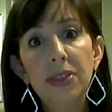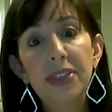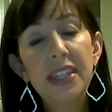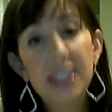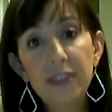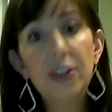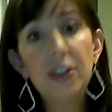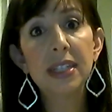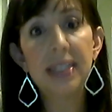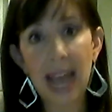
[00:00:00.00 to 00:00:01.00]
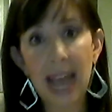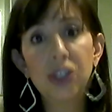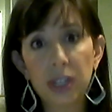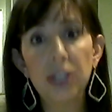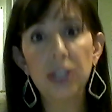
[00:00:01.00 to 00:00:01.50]
The difference is
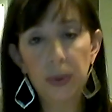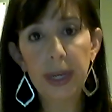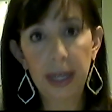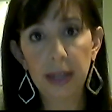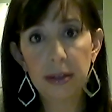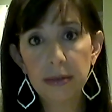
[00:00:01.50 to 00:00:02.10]
actually doing it.